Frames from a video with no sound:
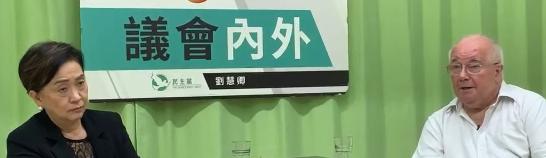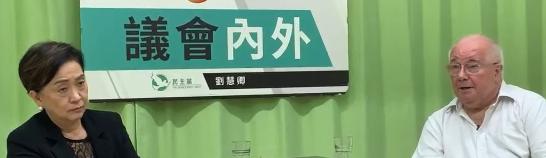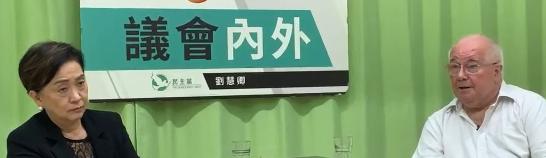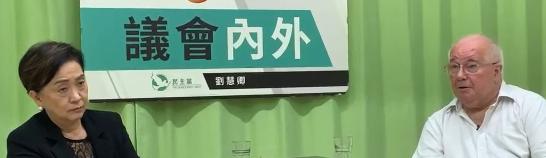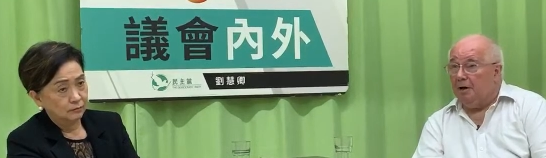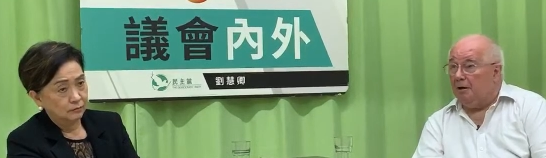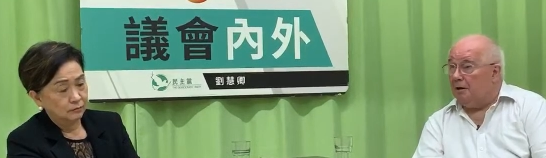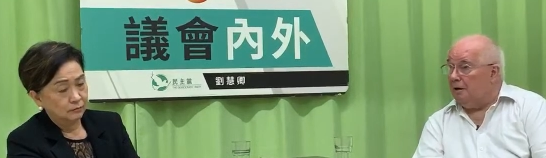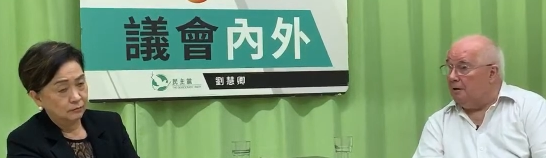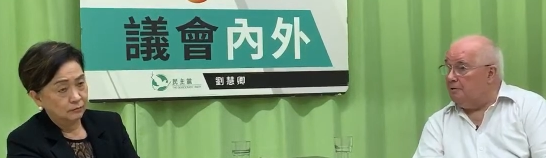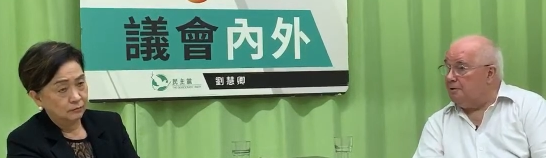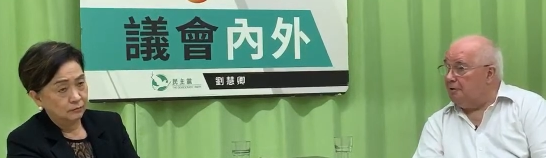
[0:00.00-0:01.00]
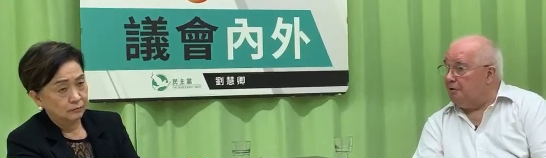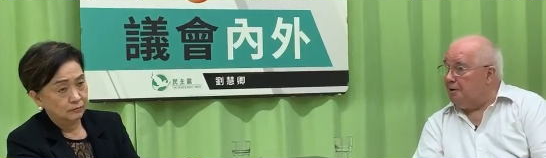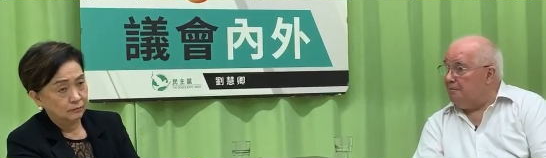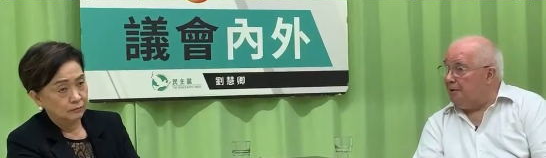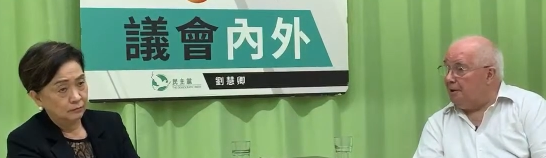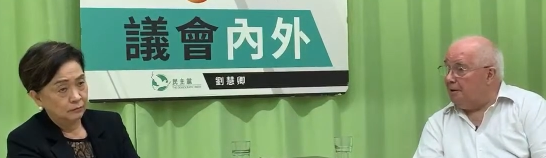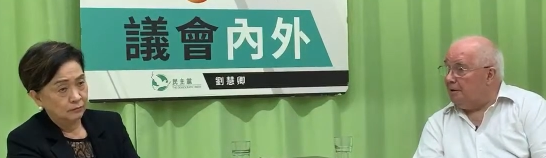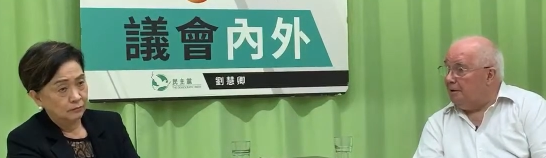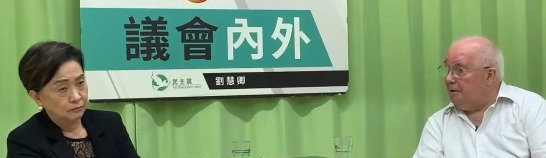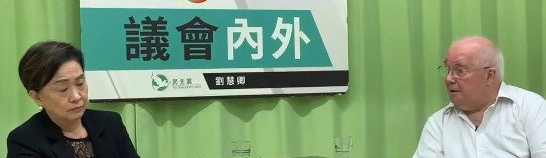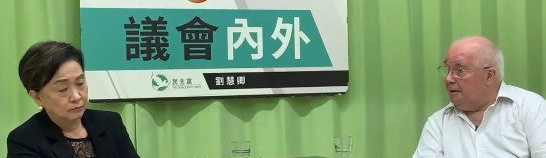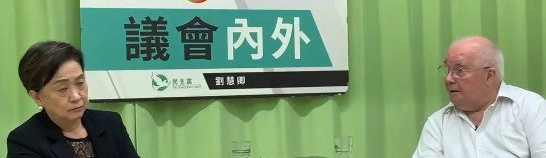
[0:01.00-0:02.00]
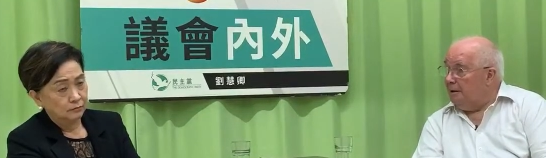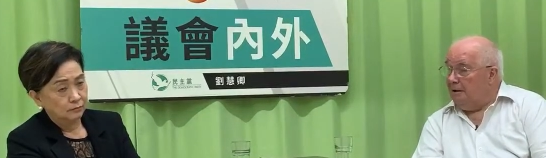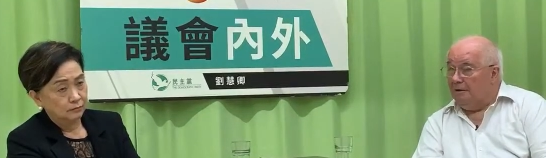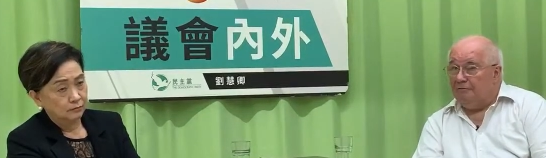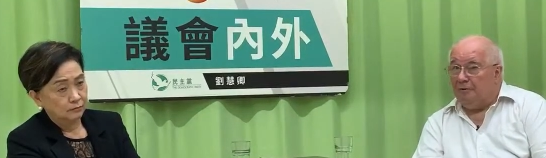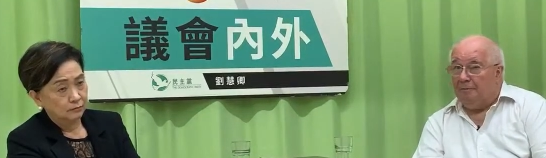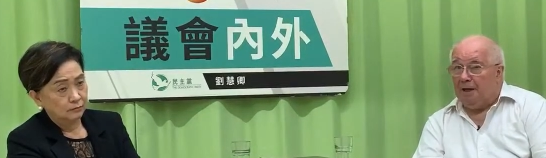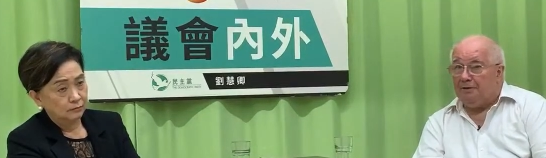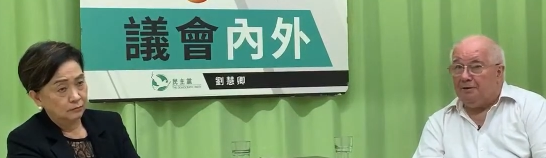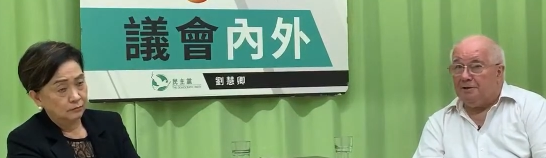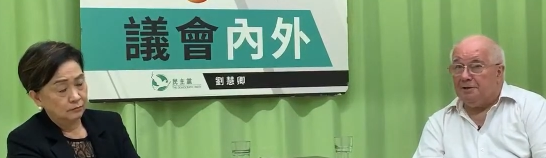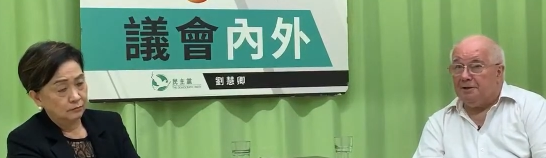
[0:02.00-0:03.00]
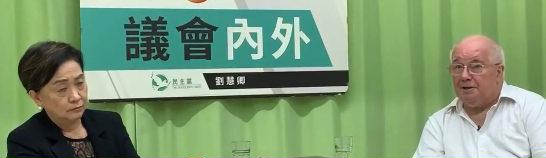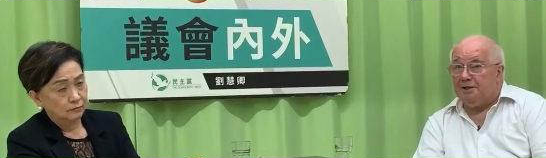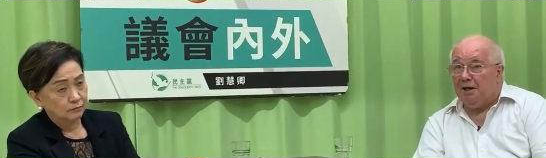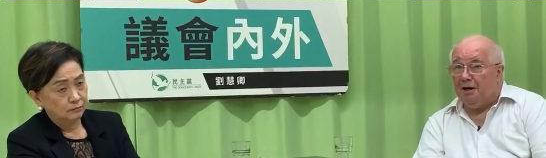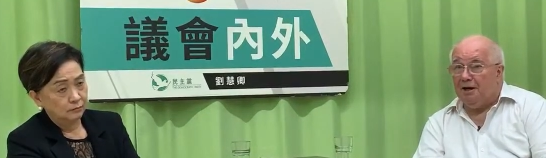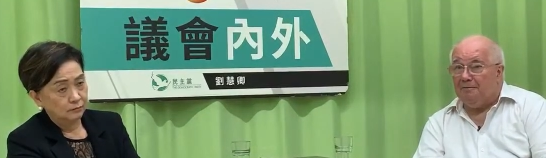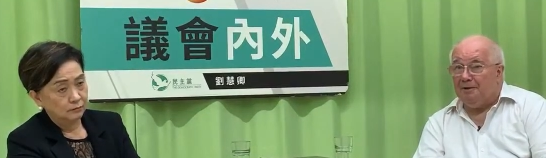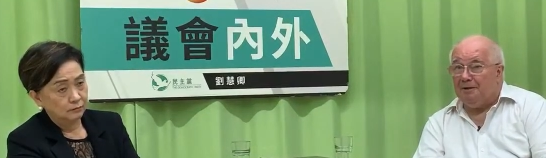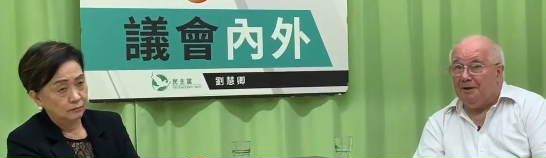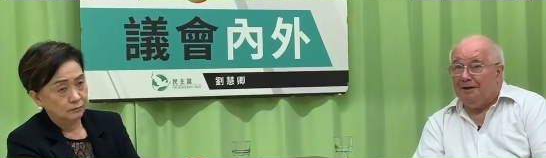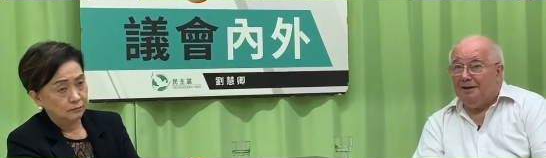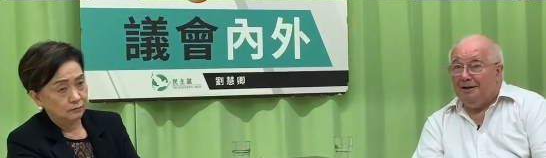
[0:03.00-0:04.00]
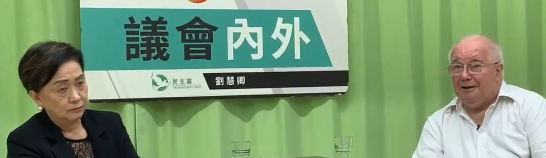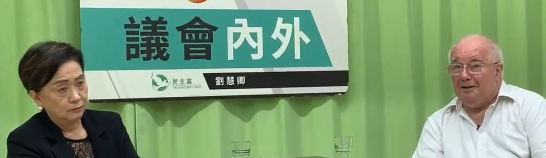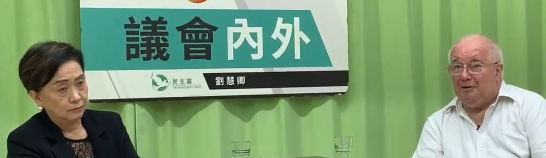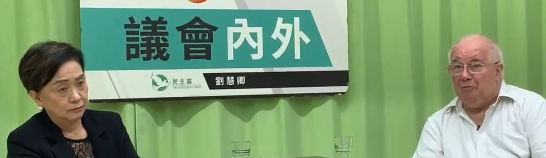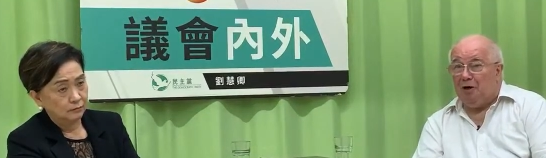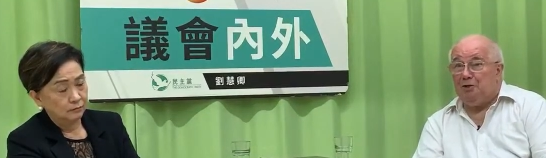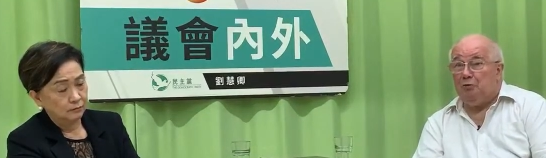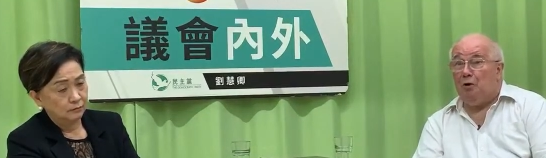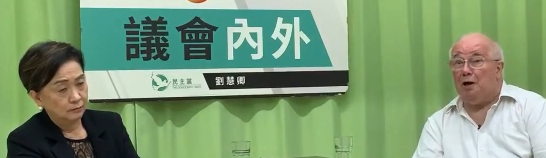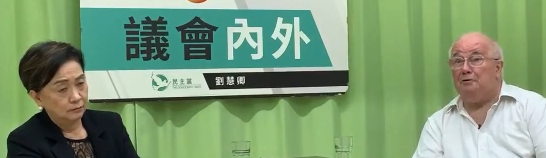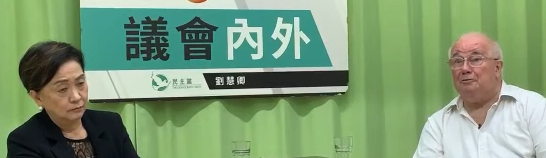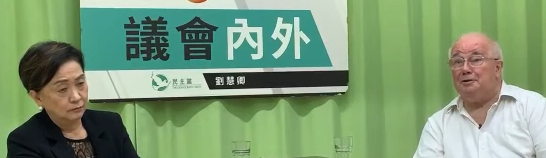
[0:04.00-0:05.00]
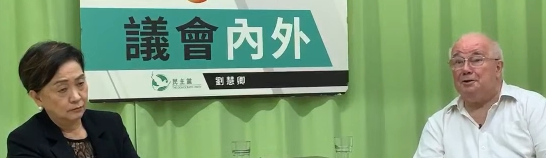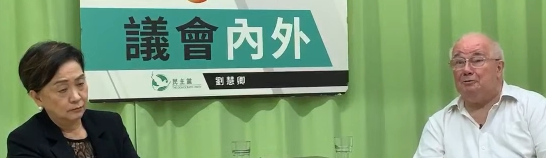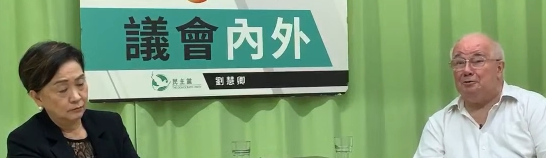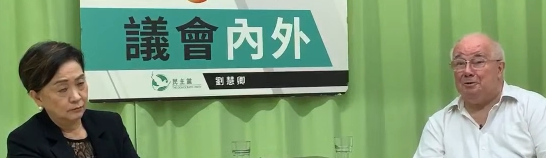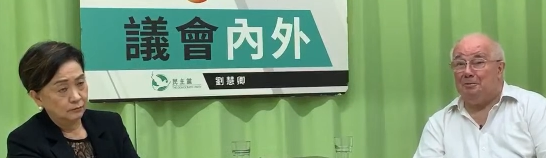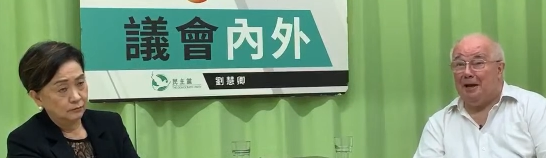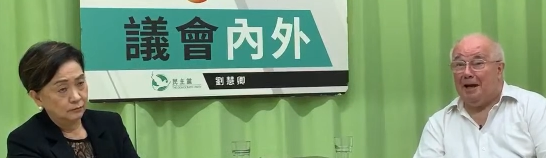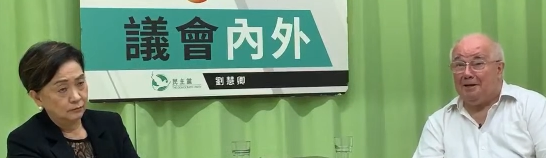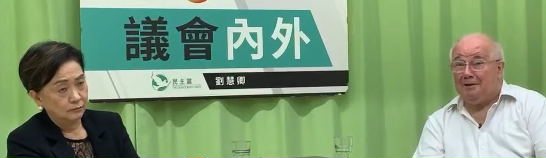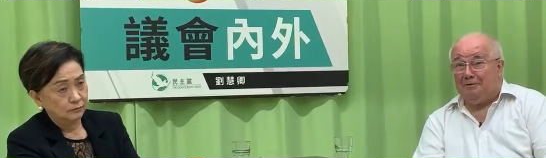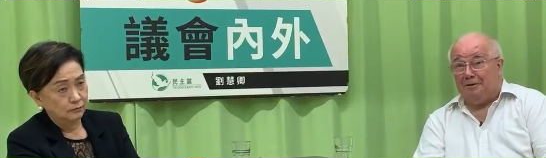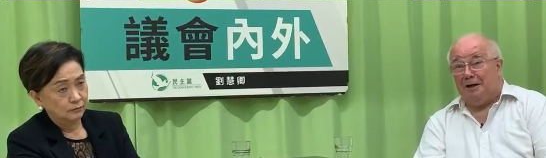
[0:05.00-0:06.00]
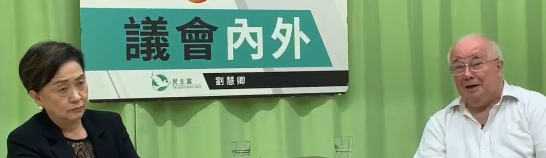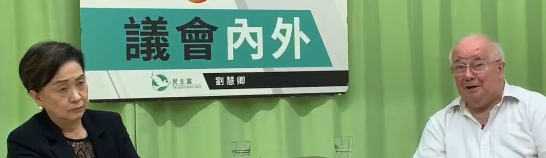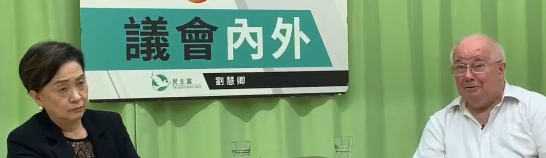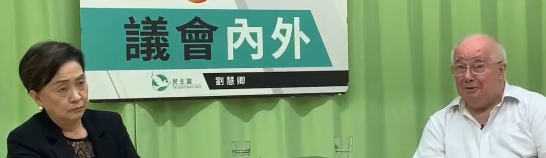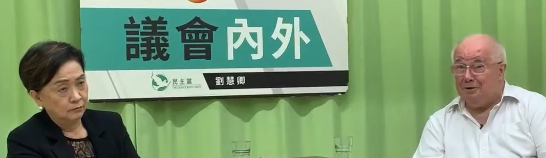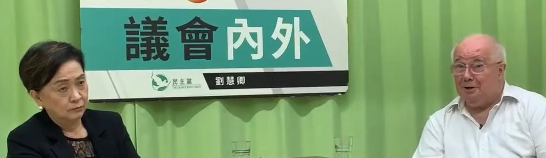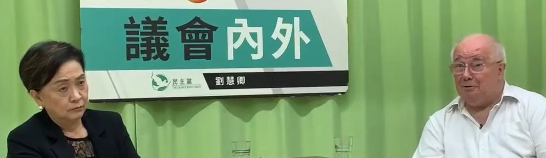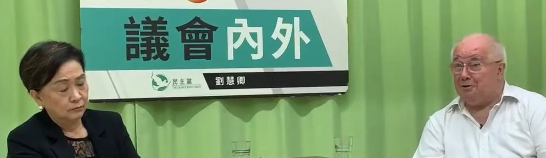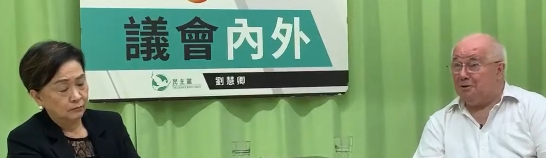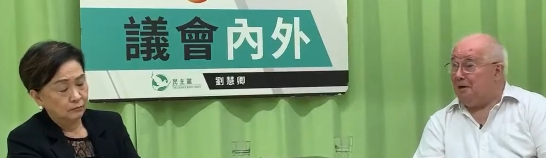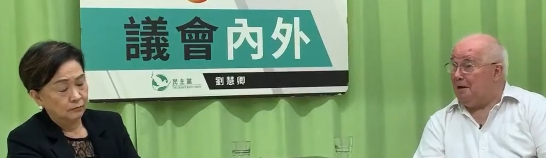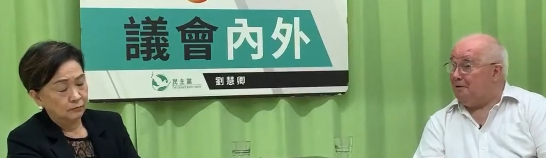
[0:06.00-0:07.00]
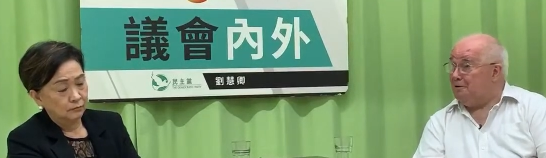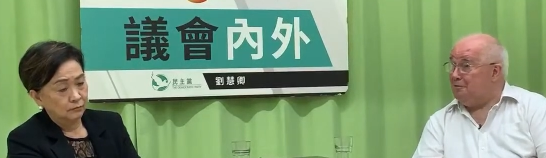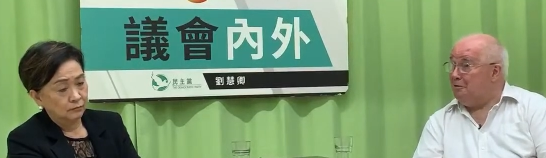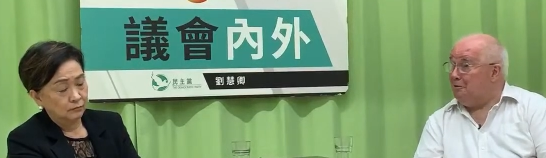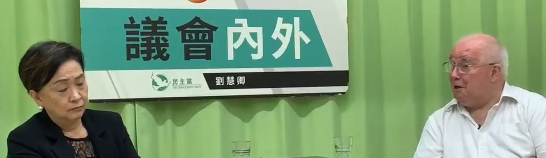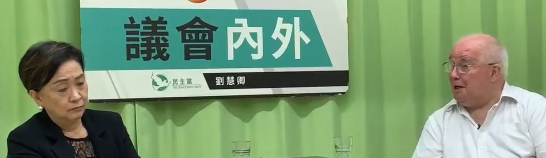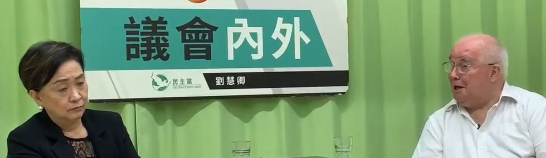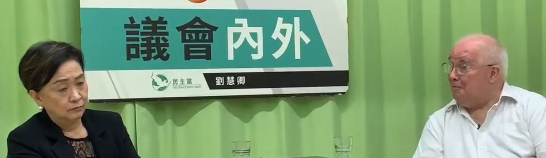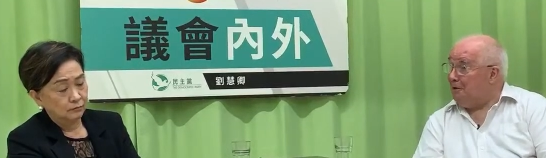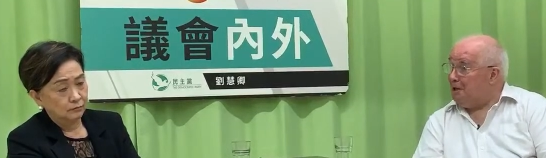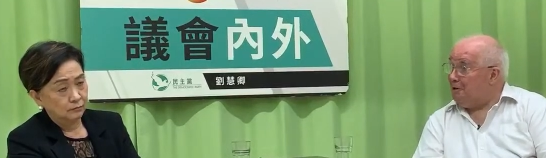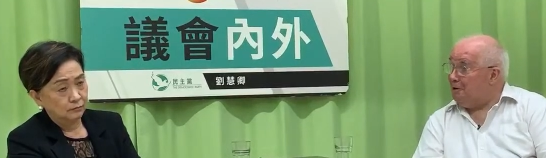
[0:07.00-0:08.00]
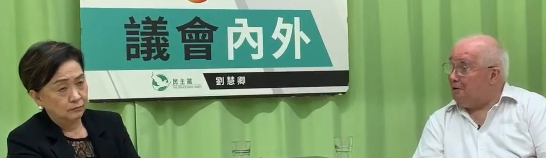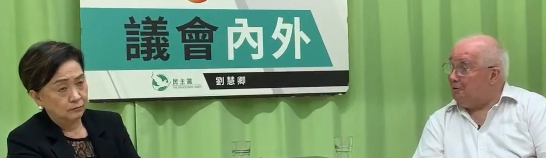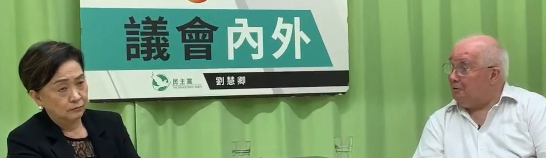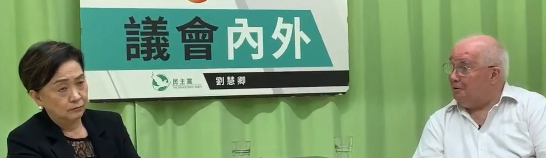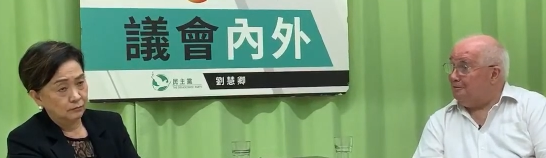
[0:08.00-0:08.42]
Speaker 1: You can't close the theme park for months at a time and then wonder why the results are bad. The results are bad because you won't let anyone in the door.